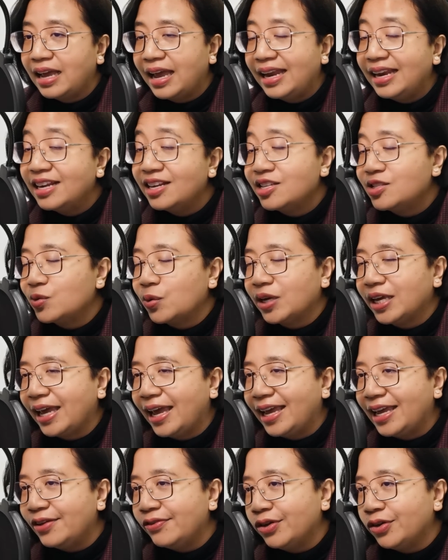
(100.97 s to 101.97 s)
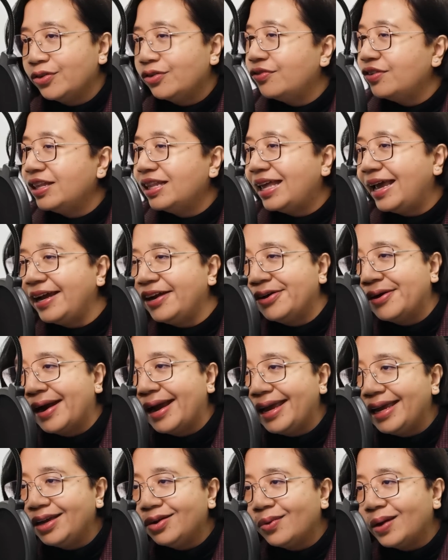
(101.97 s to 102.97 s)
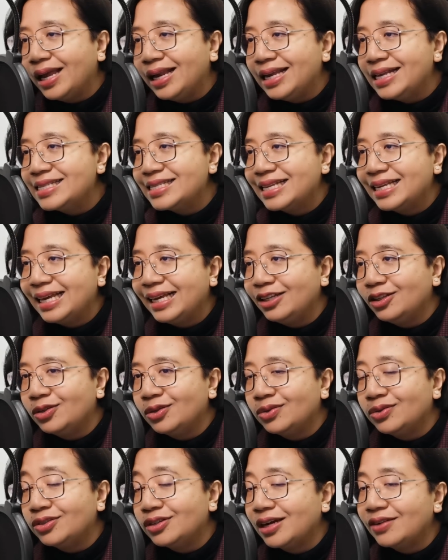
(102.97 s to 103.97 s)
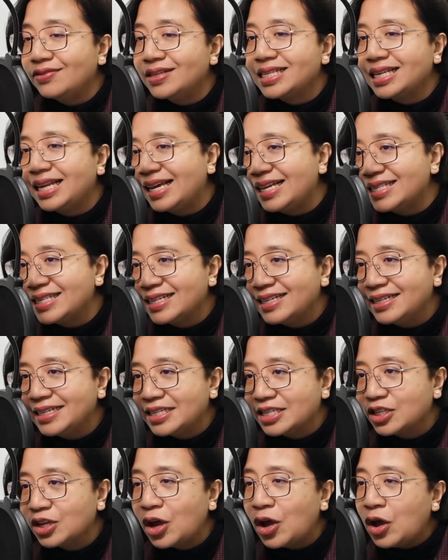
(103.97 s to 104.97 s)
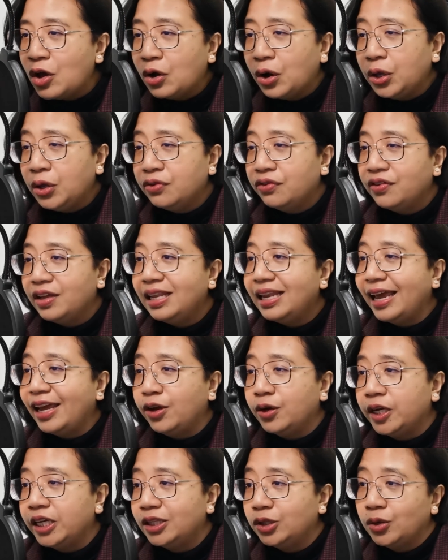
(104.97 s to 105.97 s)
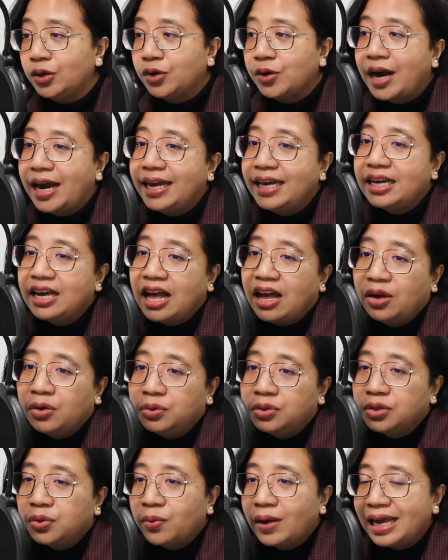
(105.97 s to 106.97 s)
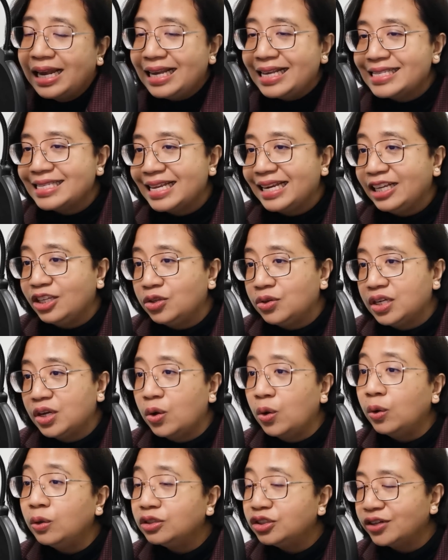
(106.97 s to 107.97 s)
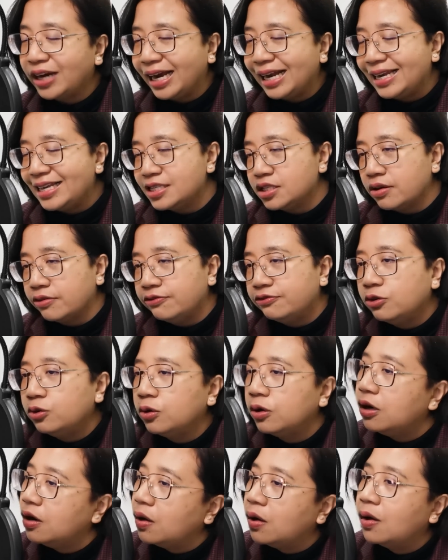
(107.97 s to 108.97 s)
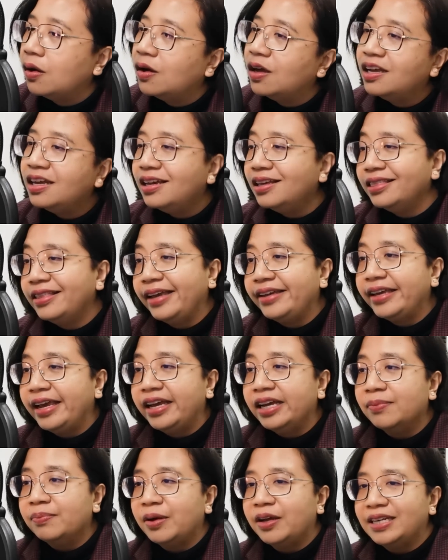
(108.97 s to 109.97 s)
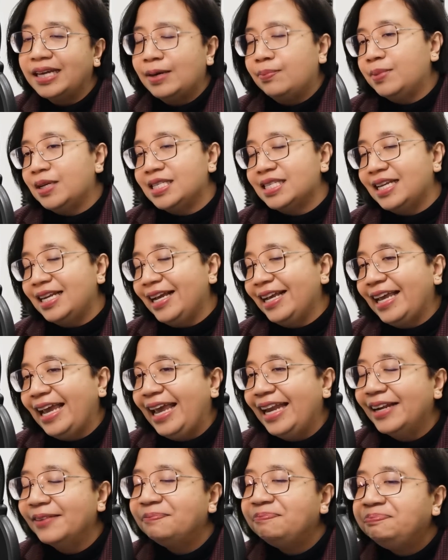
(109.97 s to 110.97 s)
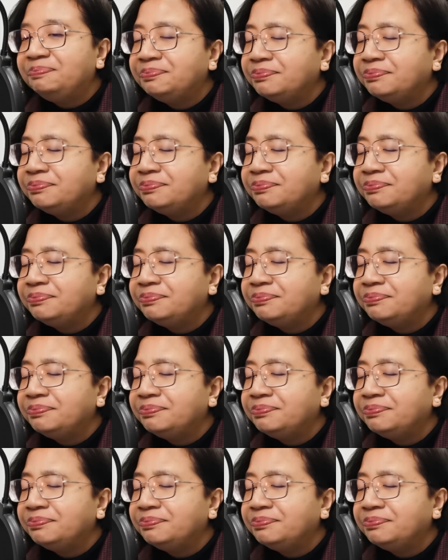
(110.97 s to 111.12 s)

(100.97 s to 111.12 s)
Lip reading: And it is okay if you feel like crying while listening to Driver's License, or you feel like you need to cry it out while listening to the whole track list of Folklore, thinking about that person again.